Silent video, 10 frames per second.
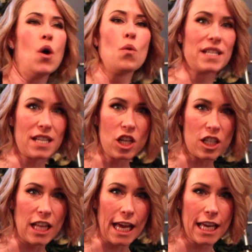What does it
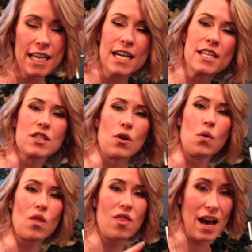look like?
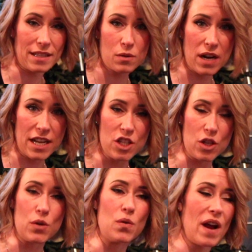So that's what I
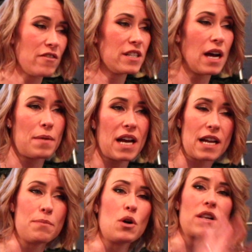do. Every time I
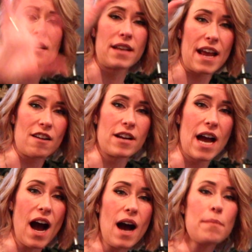kind of put an
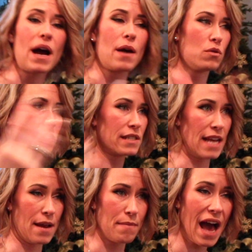area up, I will
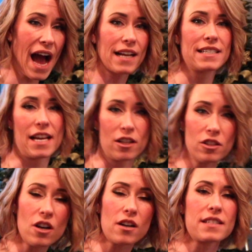stand back, take a
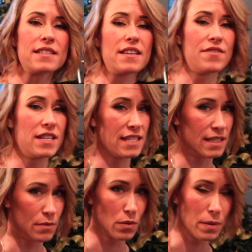look, see if it needs
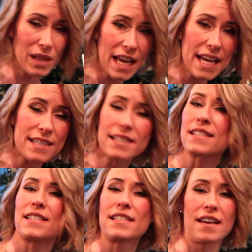to be
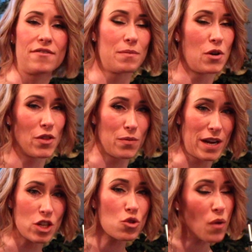replaced. If I'm on the
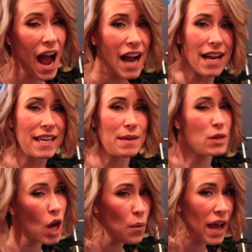right track, I
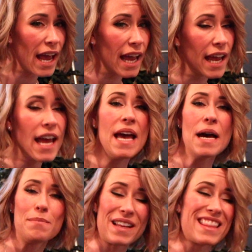keep going,
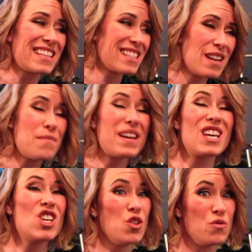but that's gonna make a
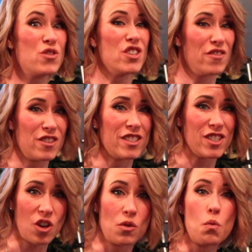huge
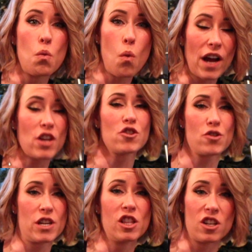difference on what your
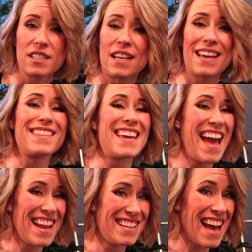tree looks like at the
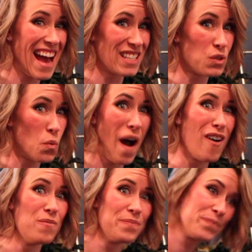end as well.